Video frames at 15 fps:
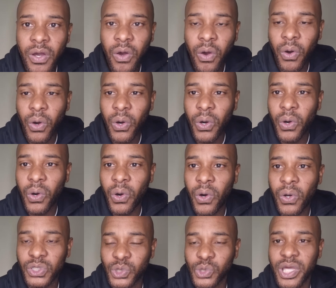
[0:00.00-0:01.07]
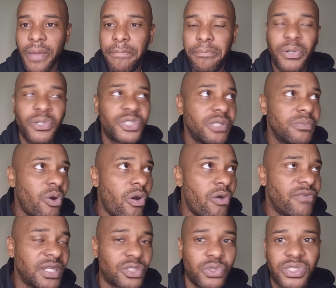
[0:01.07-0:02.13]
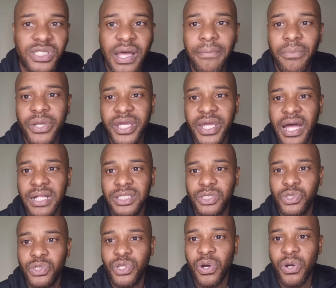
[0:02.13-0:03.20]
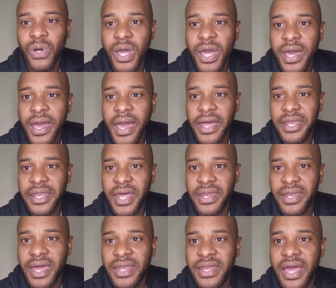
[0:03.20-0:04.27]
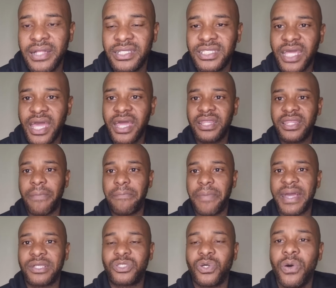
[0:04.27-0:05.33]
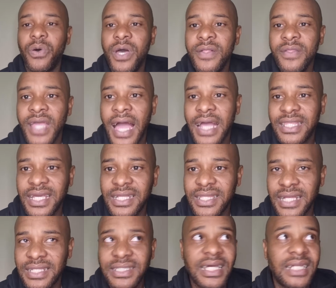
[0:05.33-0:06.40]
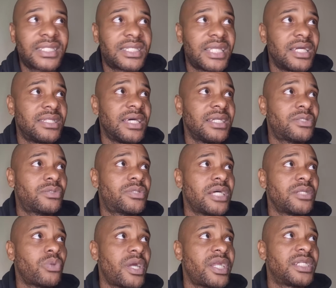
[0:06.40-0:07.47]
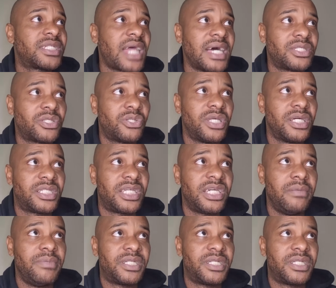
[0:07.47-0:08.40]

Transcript: Or do they push him over to somebody else, and stay at the back? So I think that's what it does to the team.